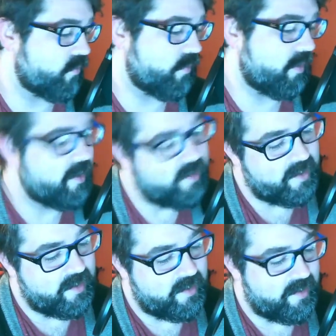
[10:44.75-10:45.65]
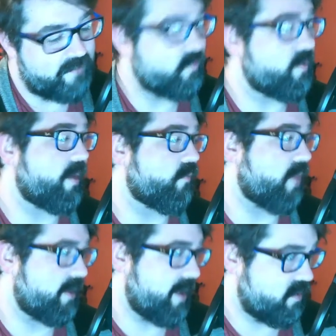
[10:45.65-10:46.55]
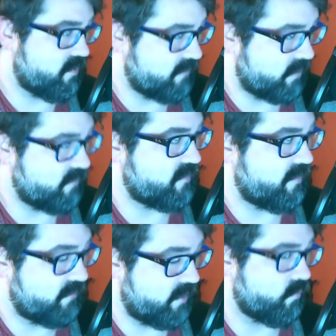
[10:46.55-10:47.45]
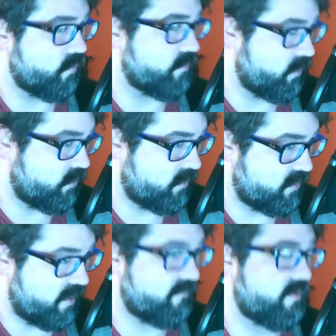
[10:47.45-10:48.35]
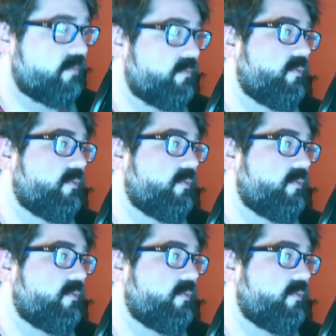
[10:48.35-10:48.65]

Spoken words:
But if you like Rodney Ascher's other stuff, you like Room 237,